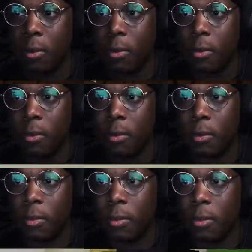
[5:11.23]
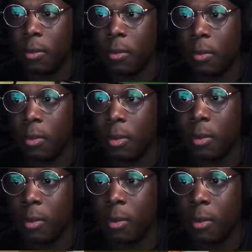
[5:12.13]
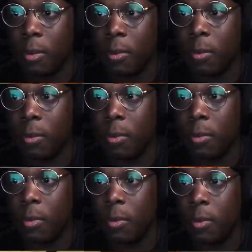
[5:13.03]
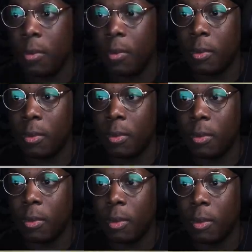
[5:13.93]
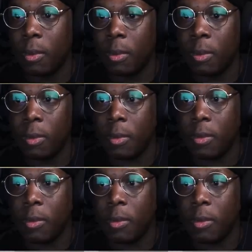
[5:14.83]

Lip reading: Nothing is said.